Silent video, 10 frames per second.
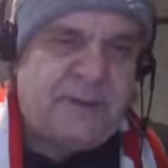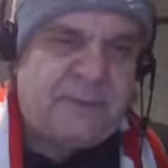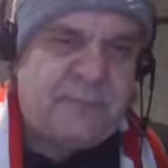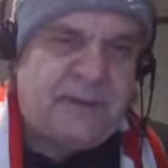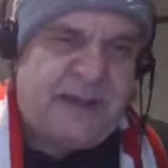
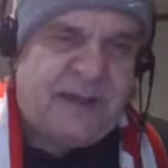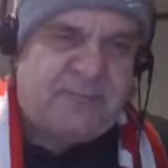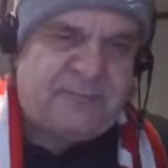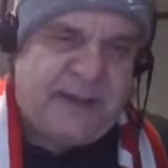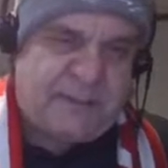We
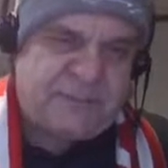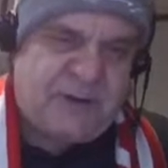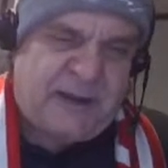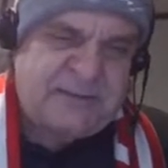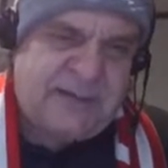have the
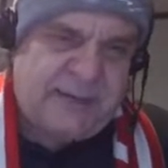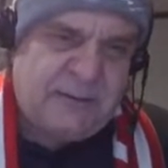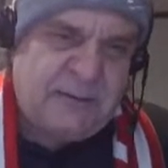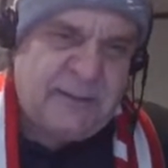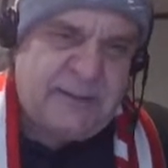abstract
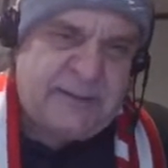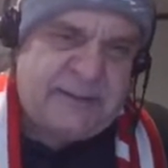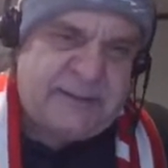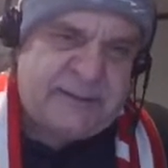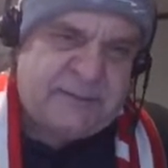title
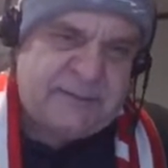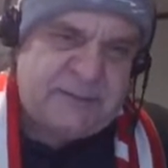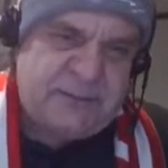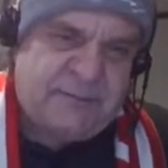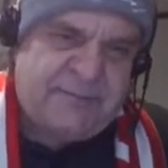is
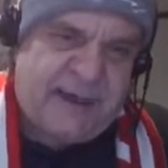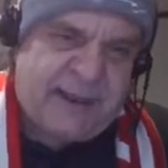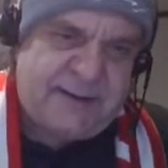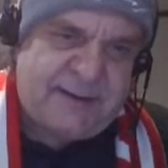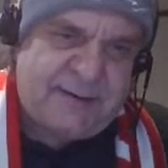
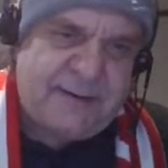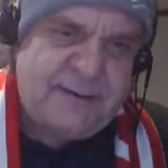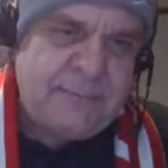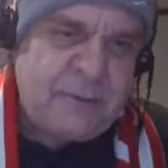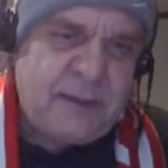
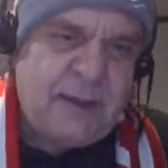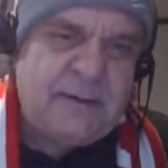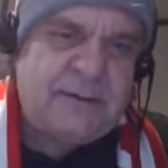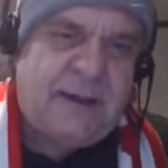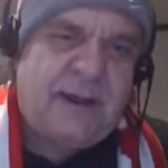Tofacnib.
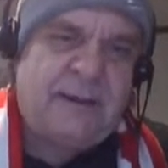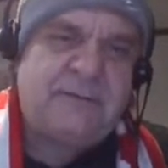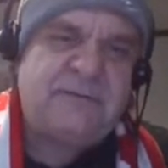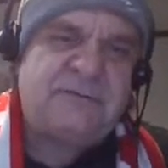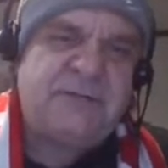
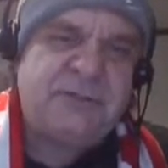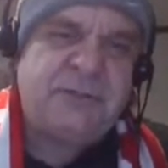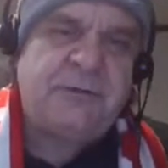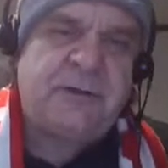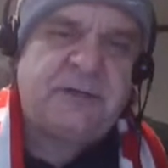
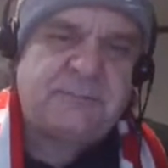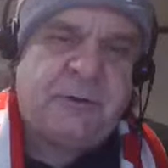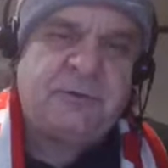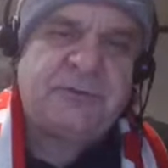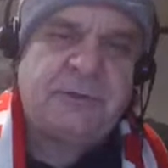Tissue
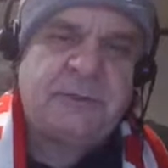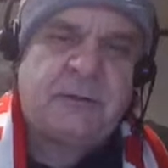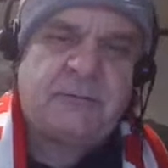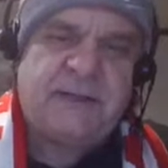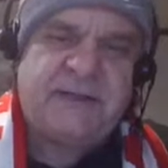exposure
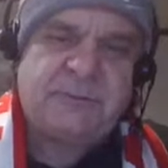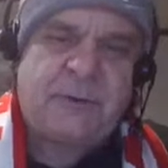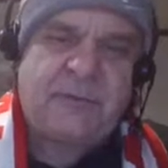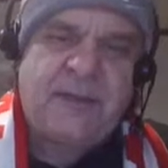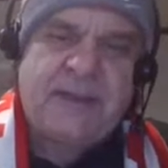correlates
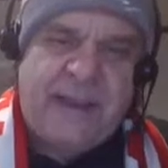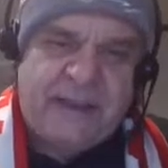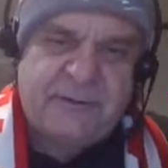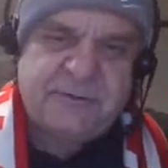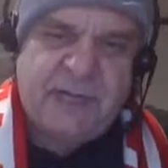with
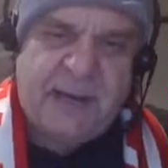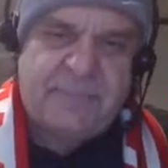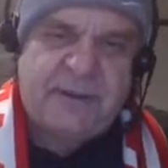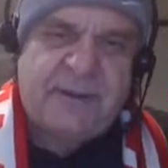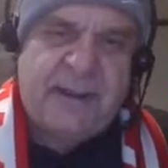
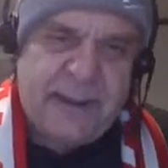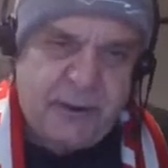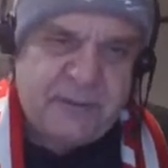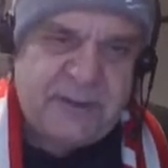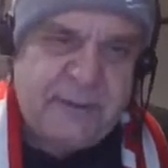endoscopic
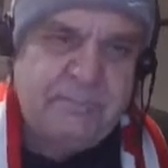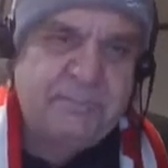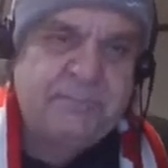outcome.